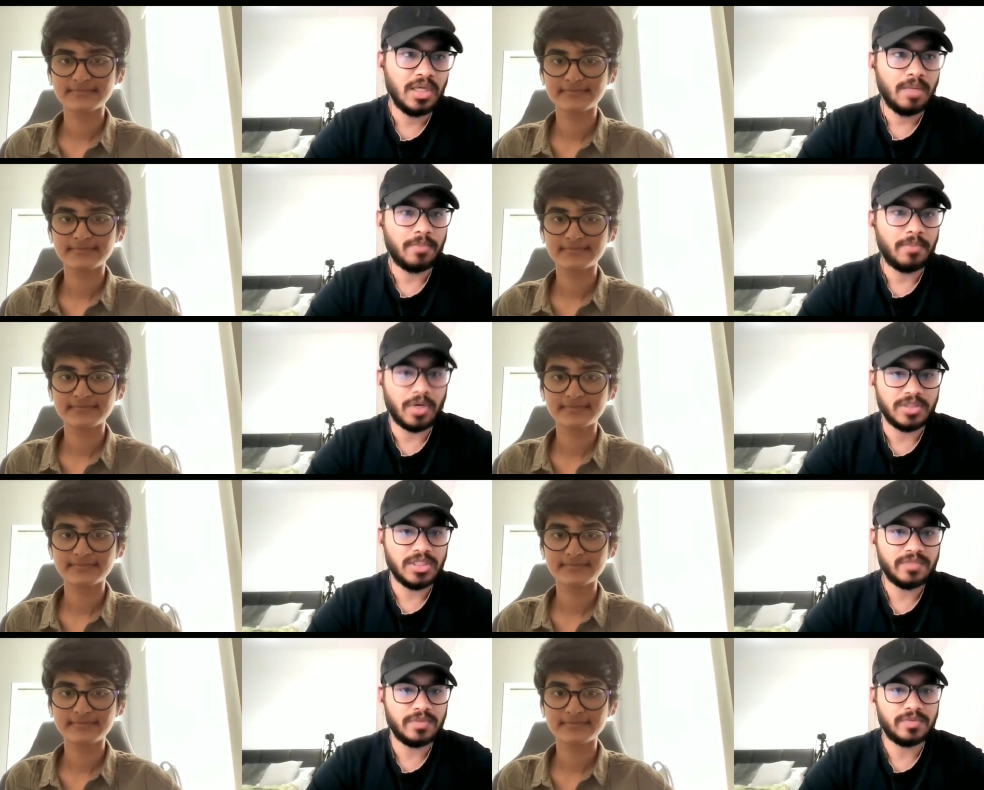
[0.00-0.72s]

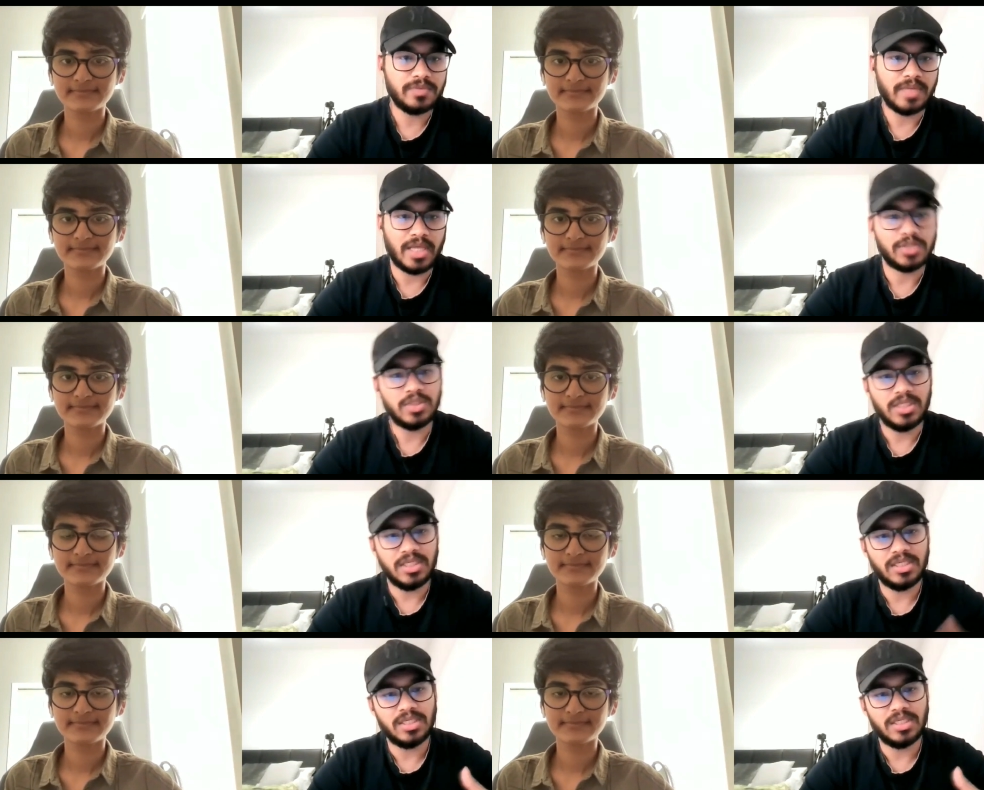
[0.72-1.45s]
Speaker 1: projects, which were
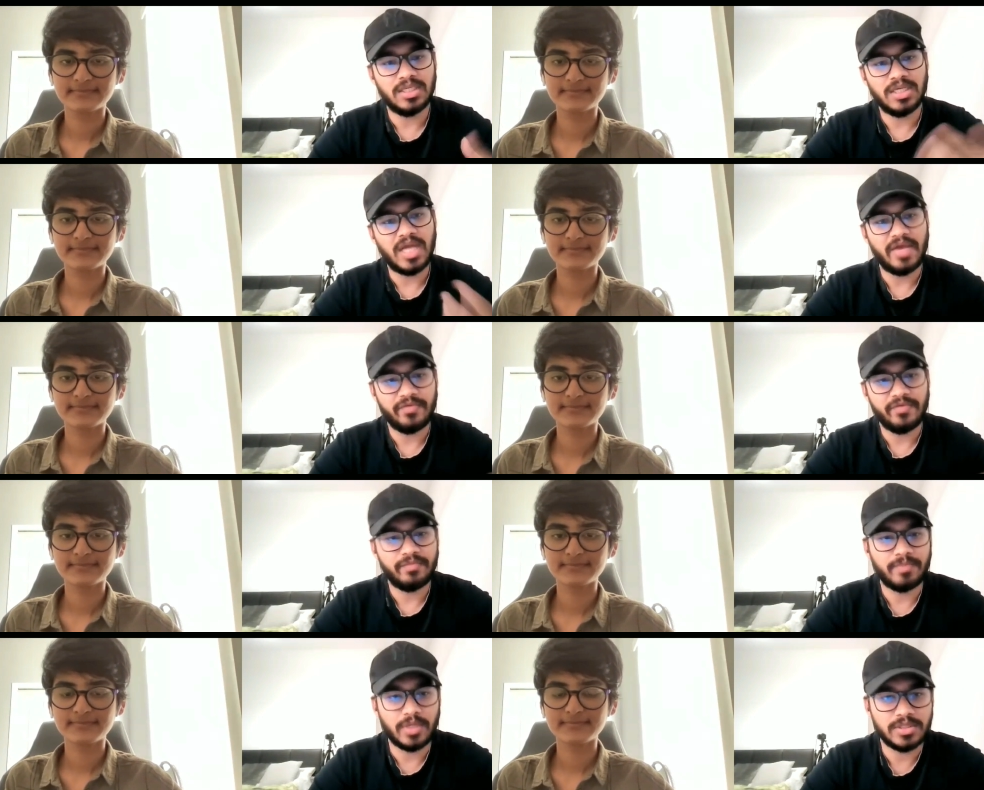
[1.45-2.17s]
actually live
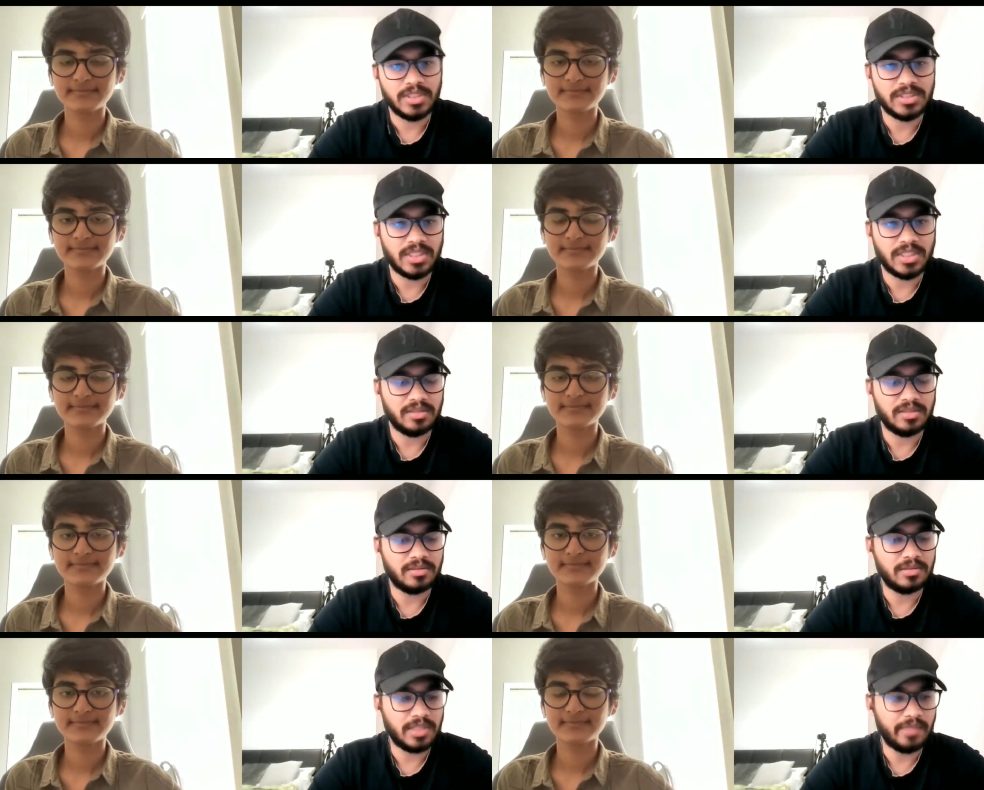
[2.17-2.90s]
projects,
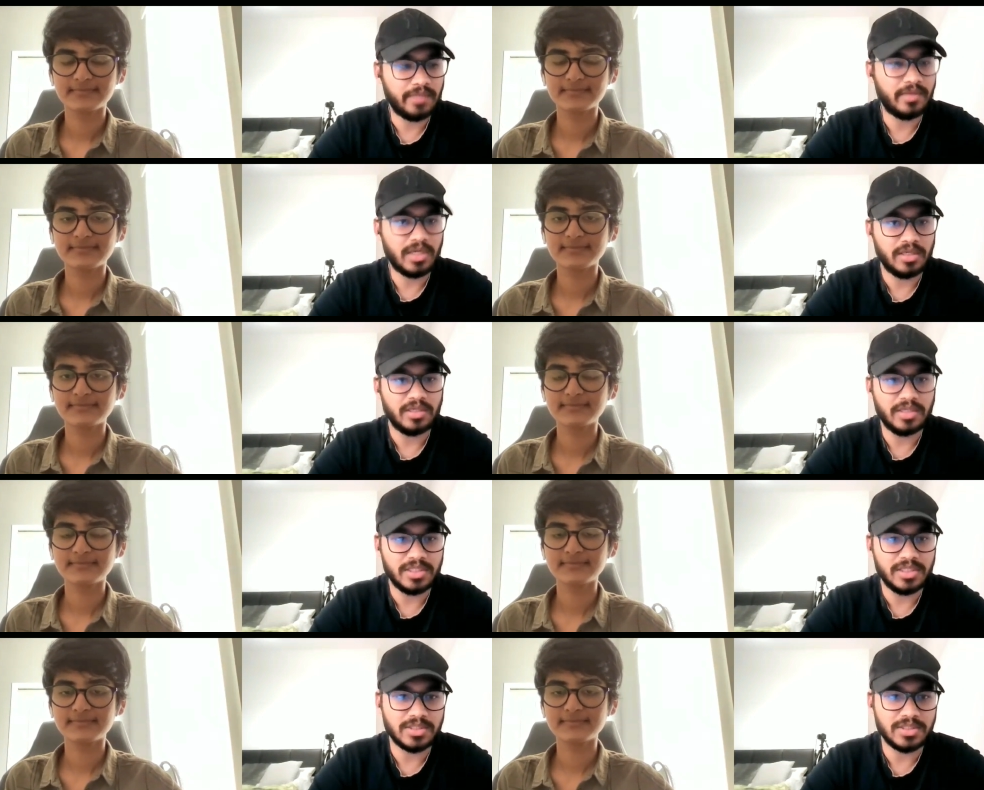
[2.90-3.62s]
and they were under
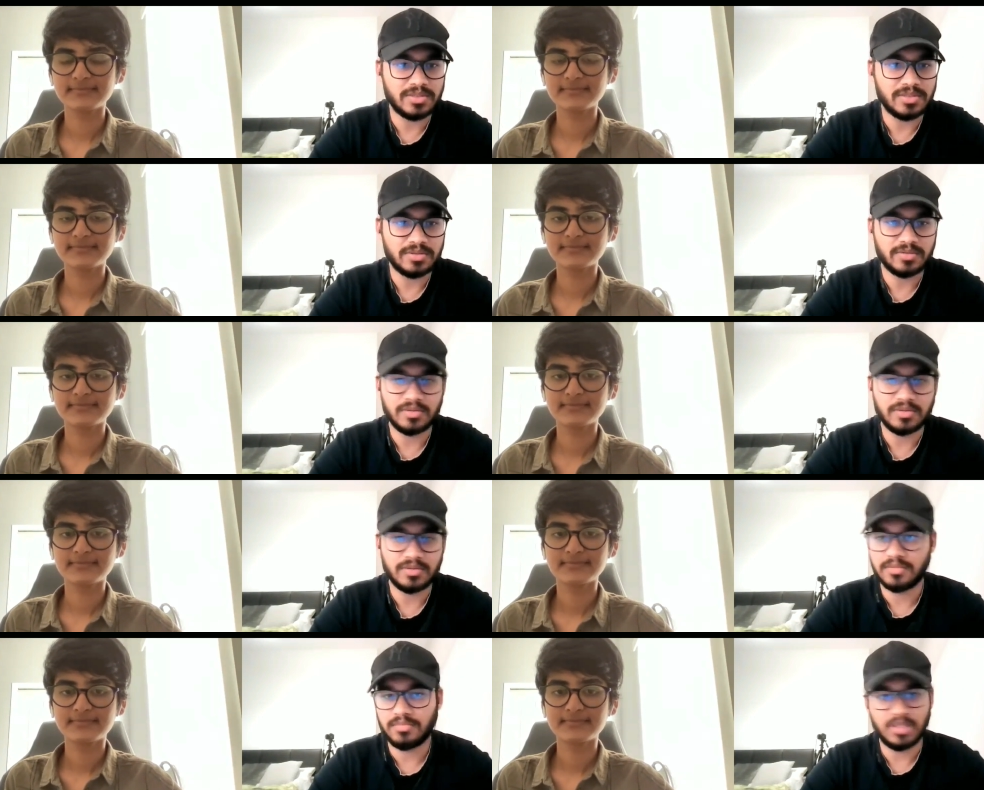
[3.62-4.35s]
research
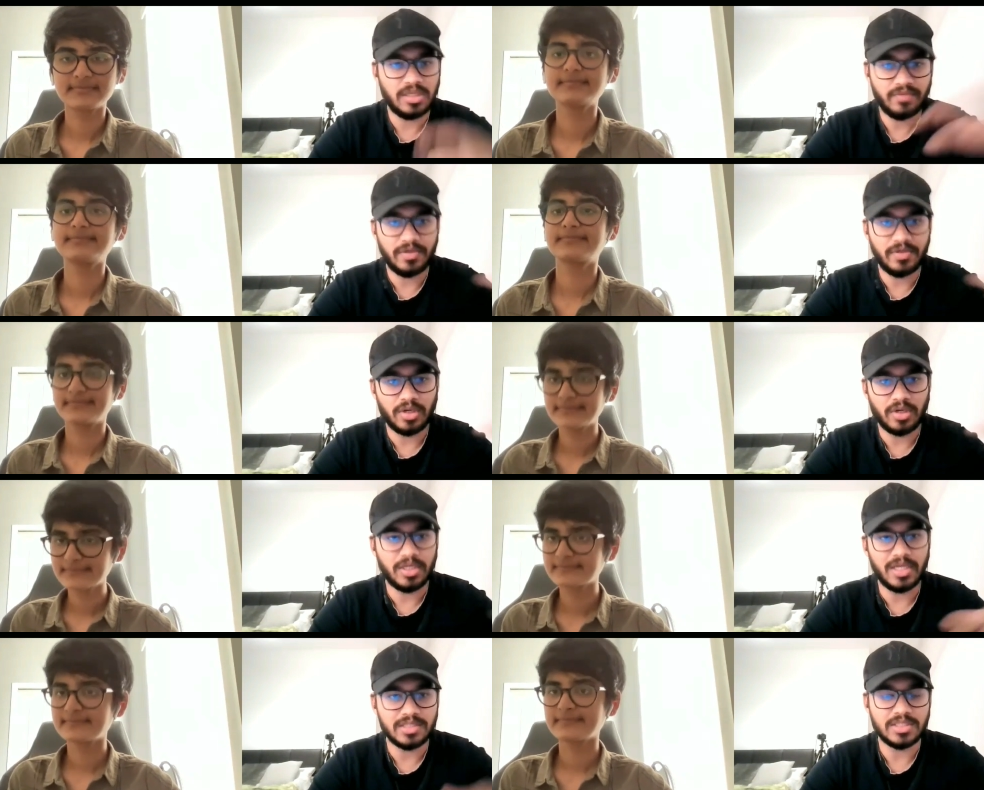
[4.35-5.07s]
uh, in different
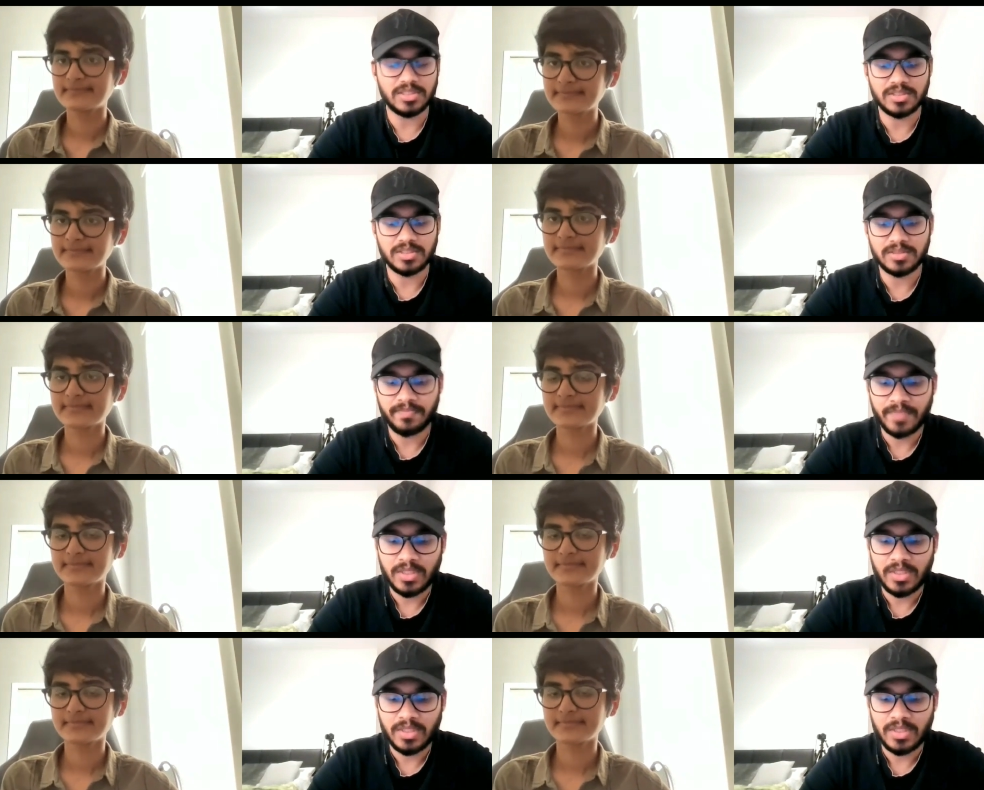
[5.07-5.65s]
organizations.